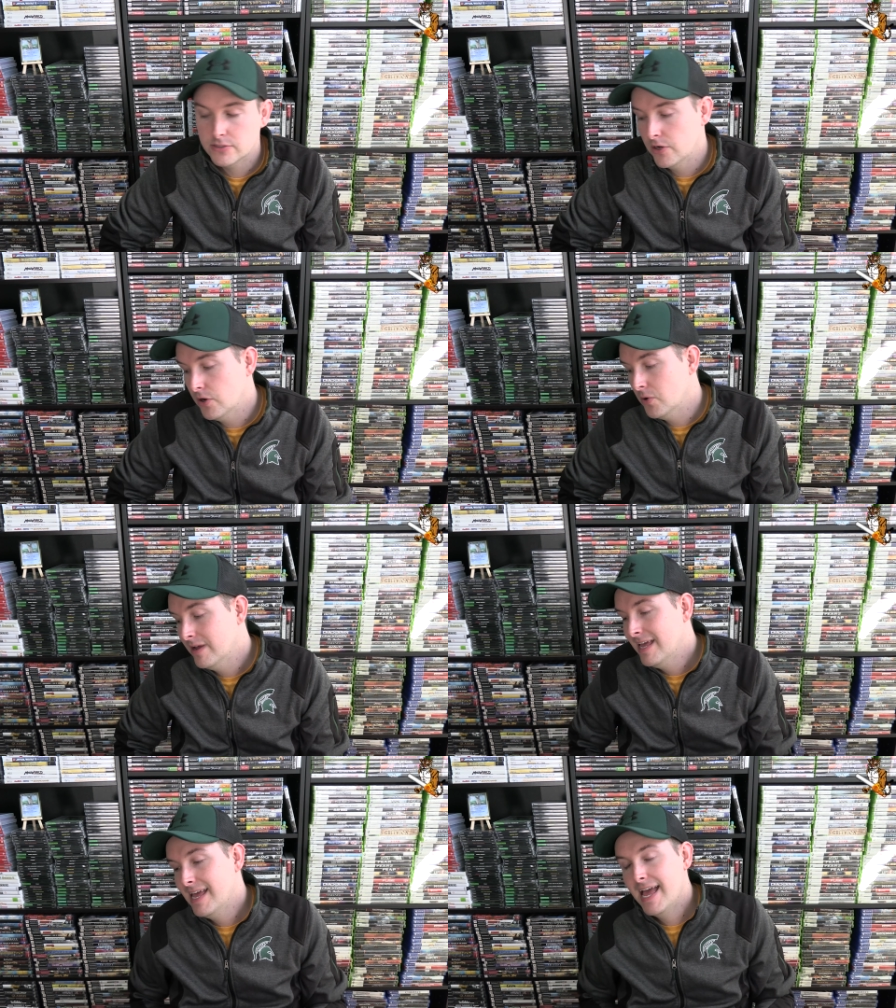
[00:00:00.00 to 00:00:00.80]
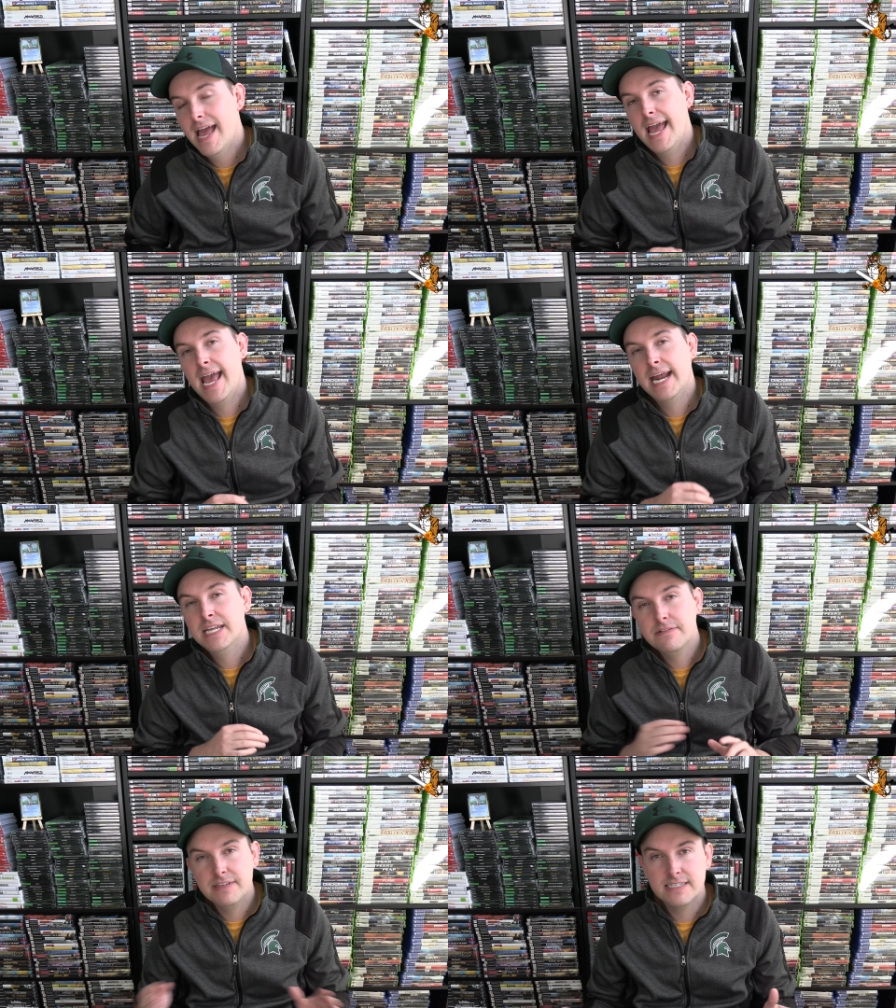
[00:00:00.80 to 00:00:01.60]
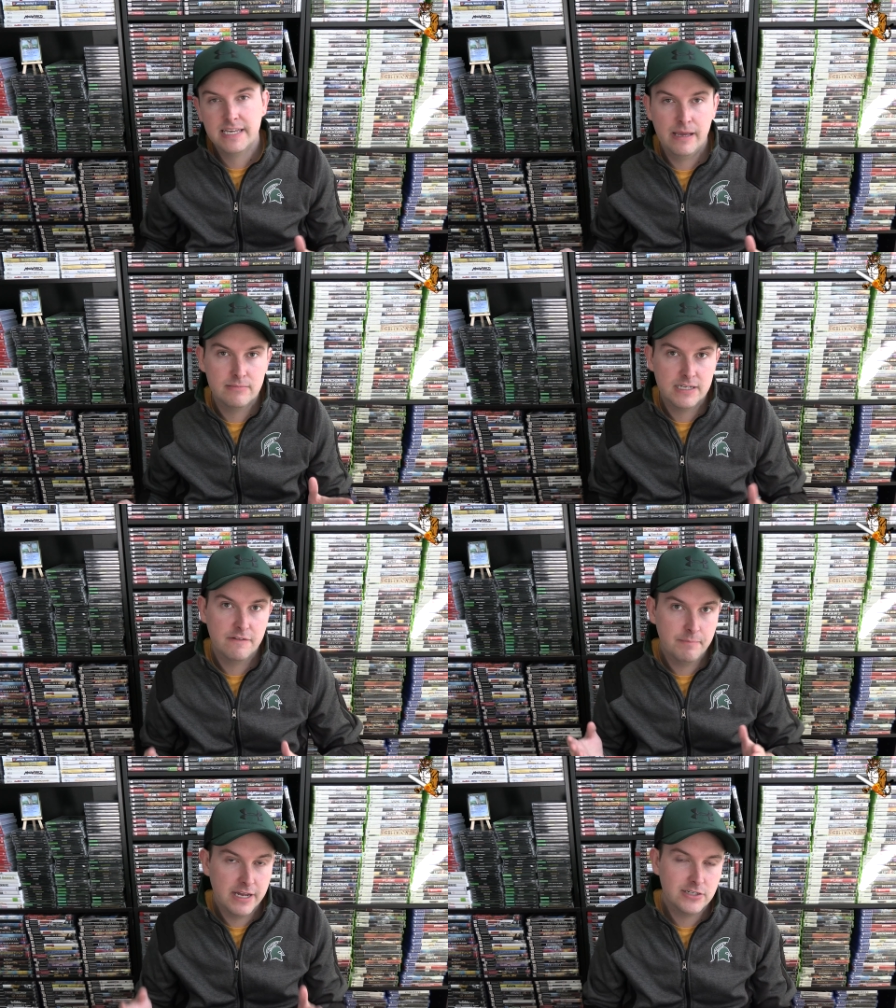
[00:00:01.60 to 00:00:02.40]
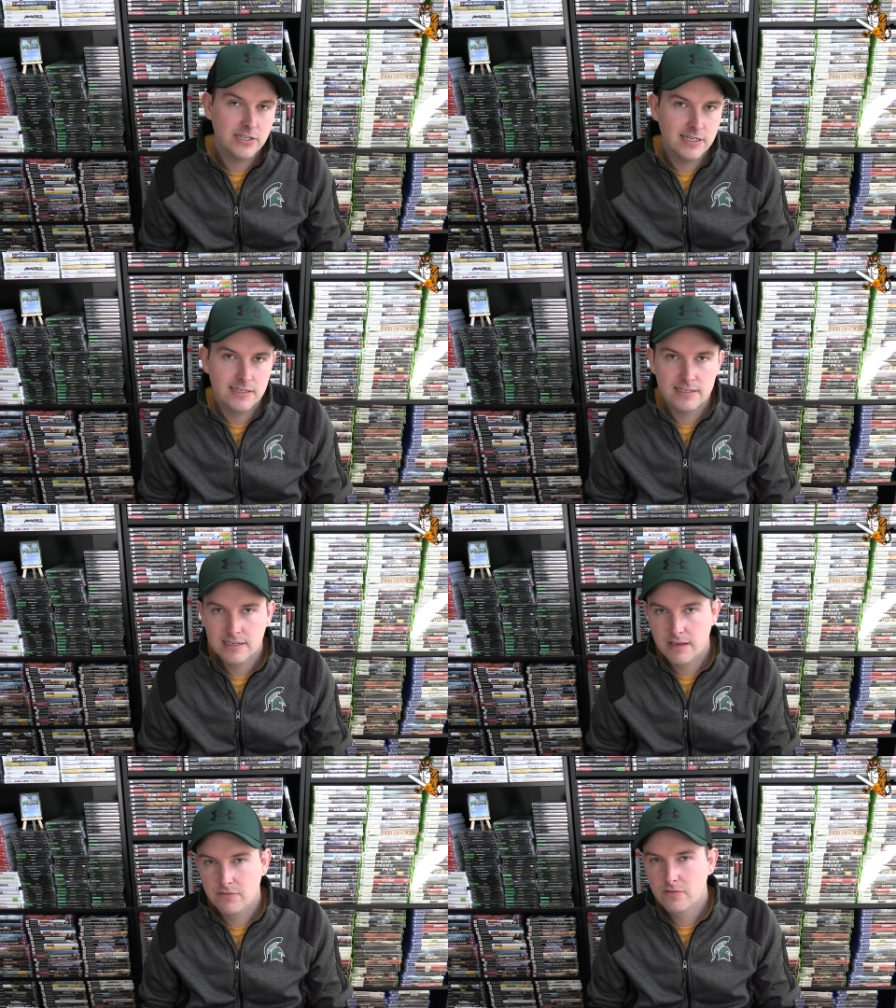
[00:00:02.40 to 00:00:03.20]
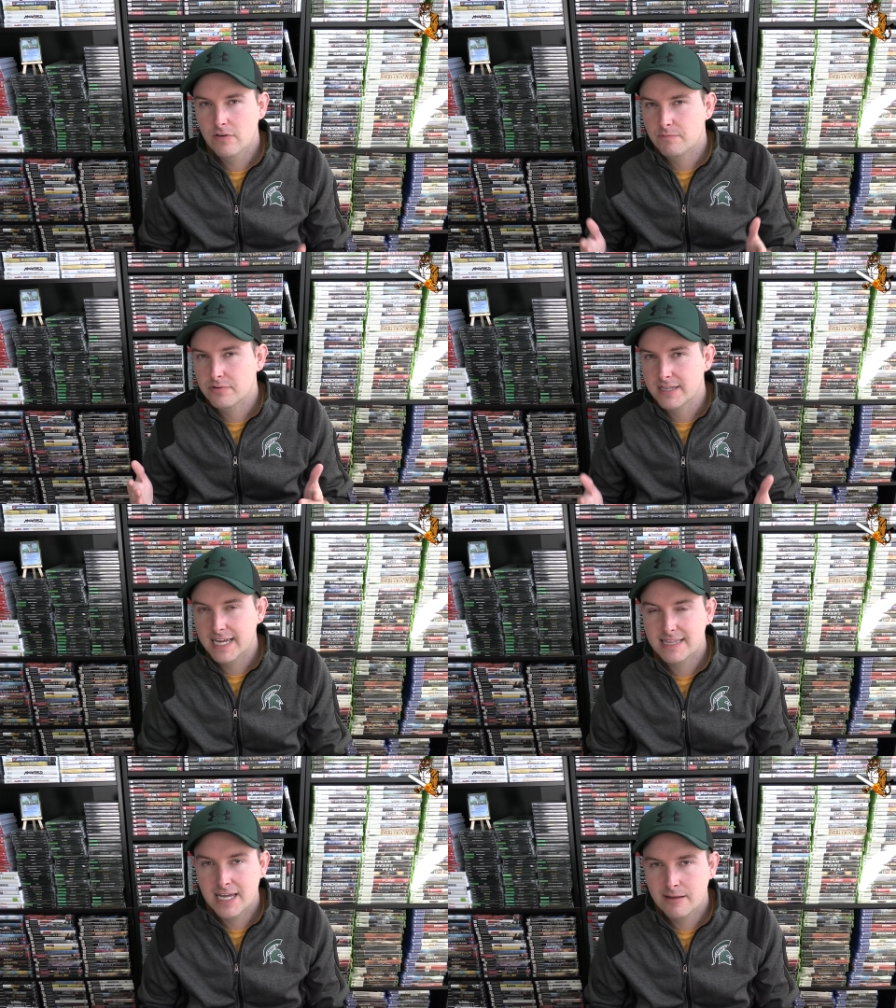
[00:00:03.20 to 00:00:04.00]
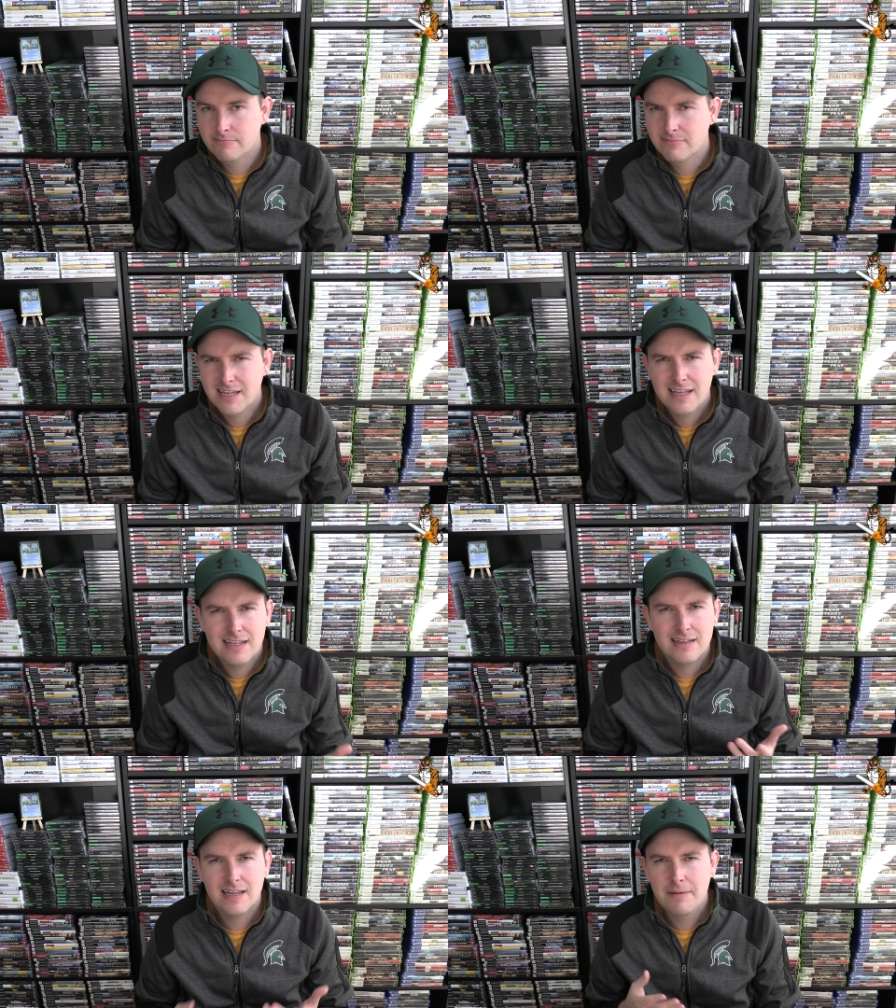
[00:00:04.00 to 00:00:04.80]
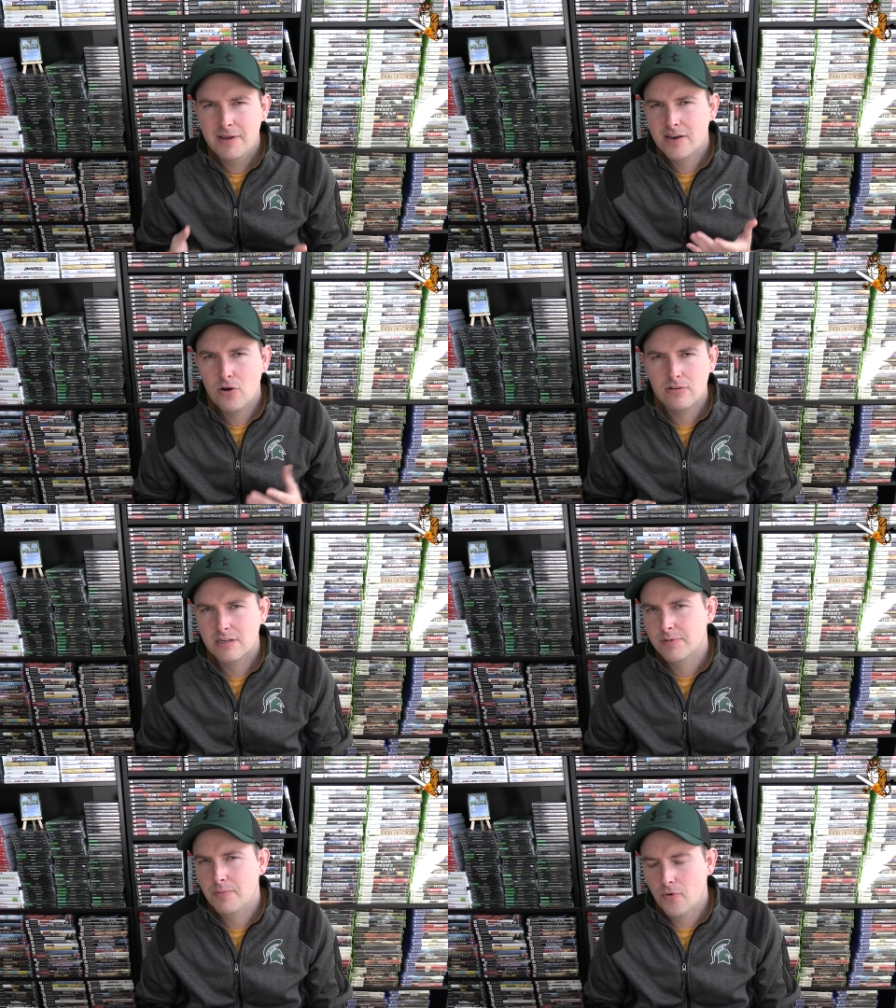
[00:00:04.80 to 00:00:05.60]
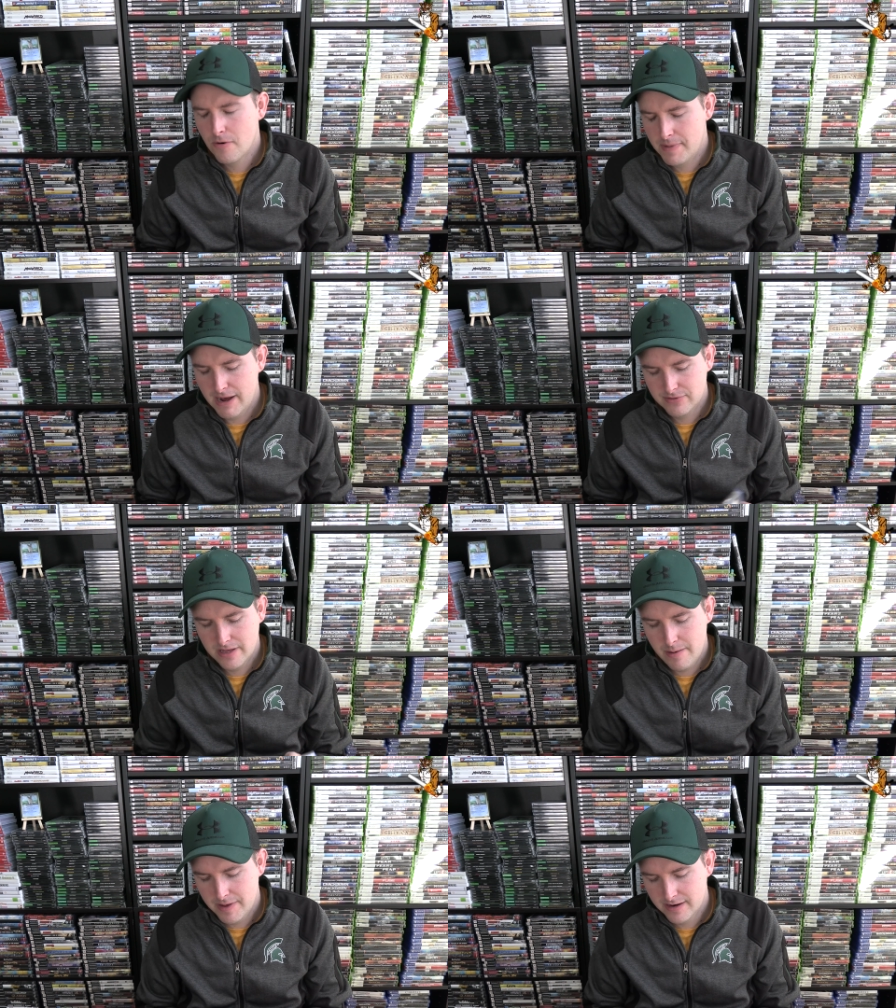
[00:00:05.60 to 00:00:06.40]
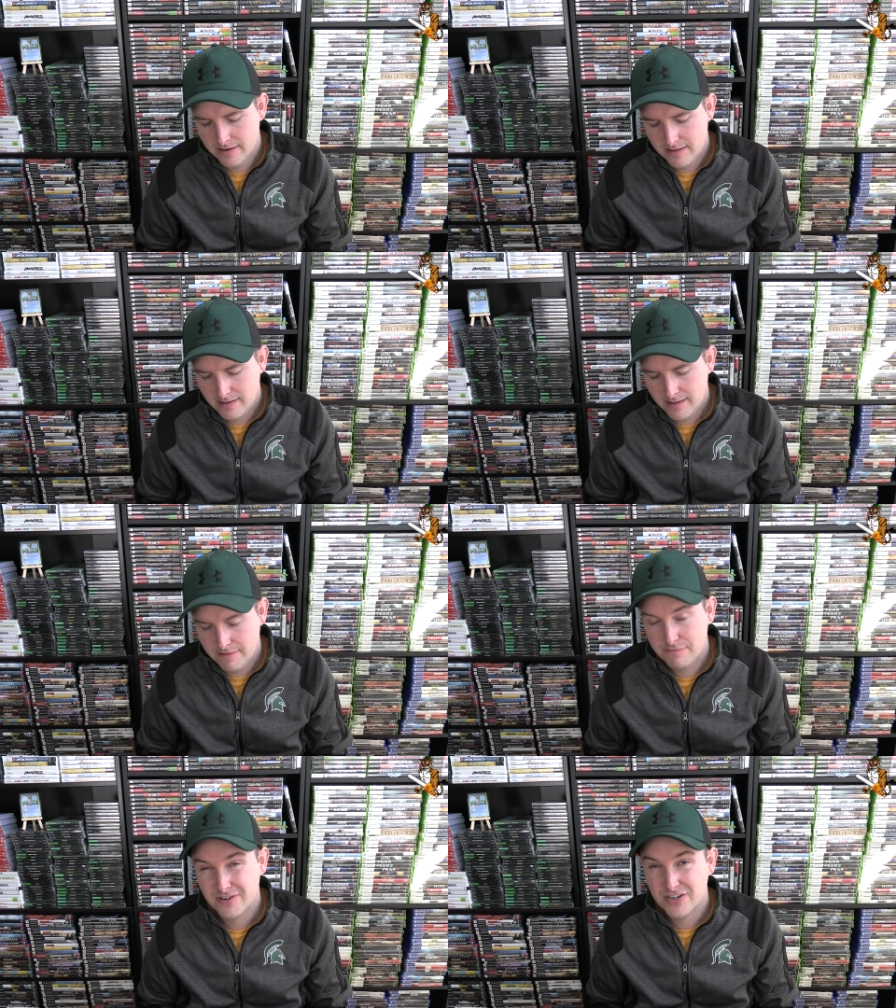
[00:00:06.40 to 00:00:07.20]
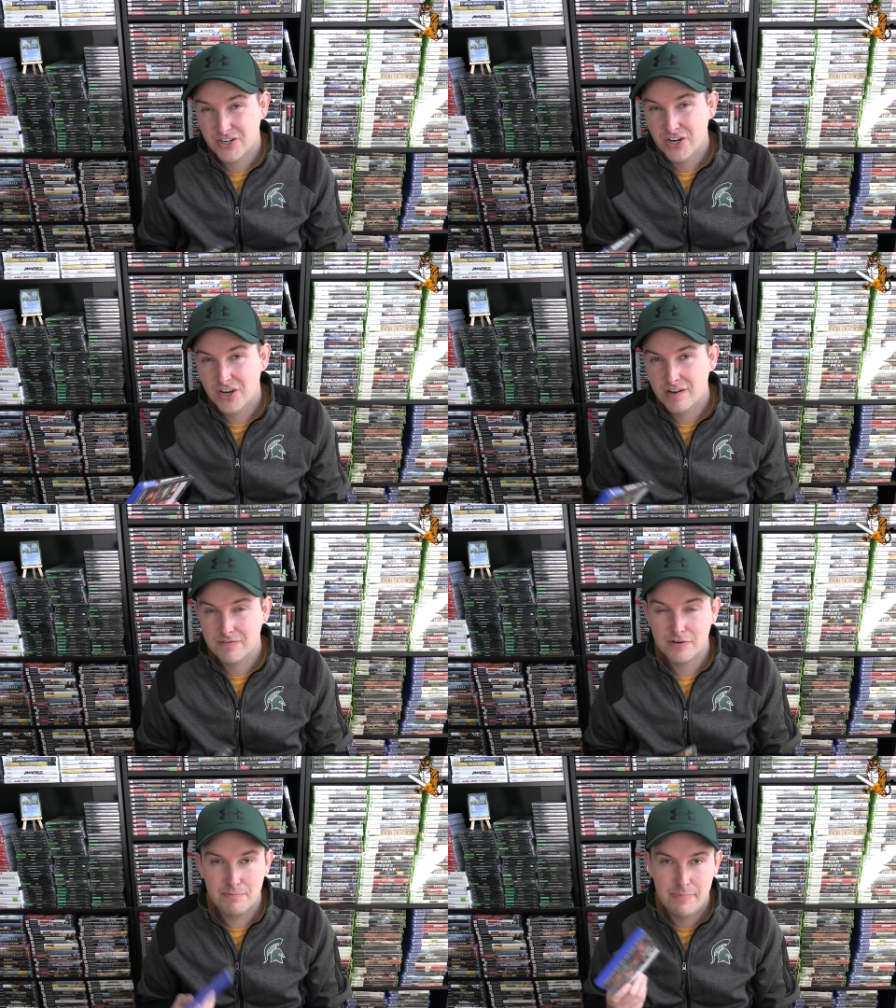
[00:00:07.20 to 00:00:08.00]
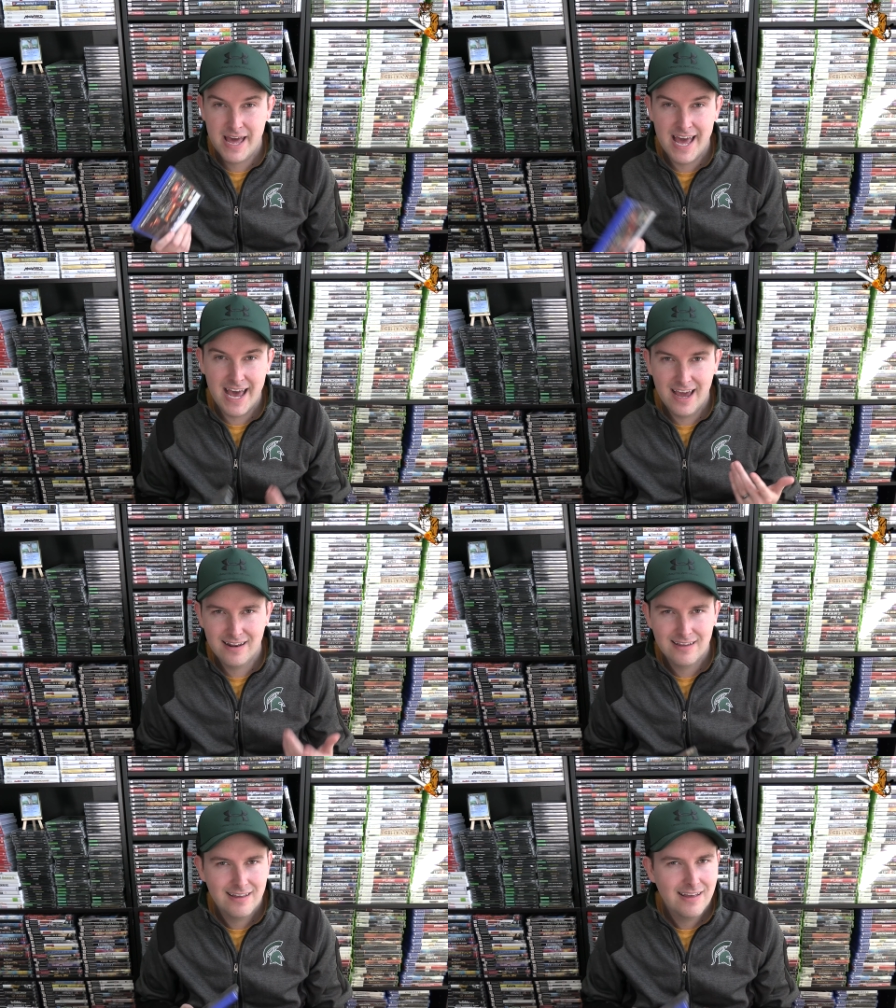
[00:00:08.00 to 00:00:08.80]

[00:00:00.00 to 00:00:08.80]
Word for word: So any of these games that I've mentioned, if you have played them, let me know a little bit more about them and if they're good, if they're bad.